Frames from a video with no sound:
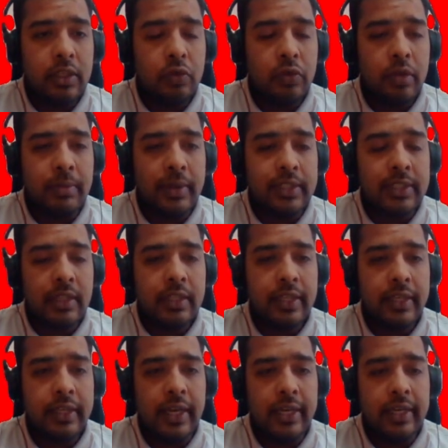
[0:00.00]
II and Basel
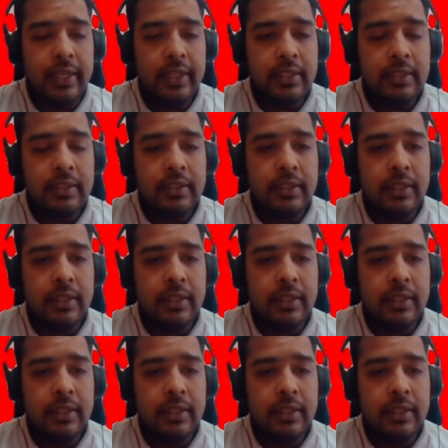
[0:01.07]
III guidelines